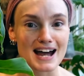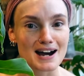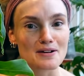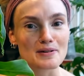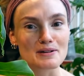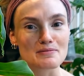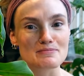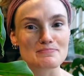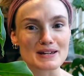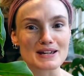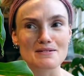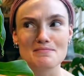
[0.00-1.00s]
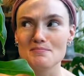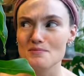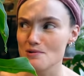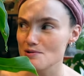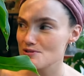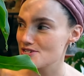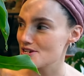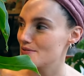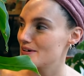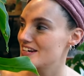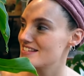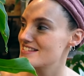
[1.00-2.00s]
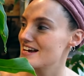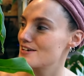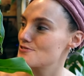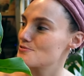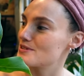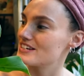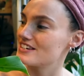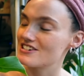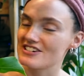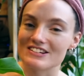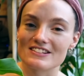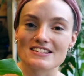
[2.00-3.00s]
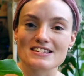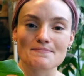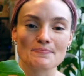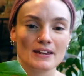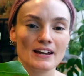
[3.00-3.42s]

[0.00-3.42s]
how it would be more so in its natural conditions.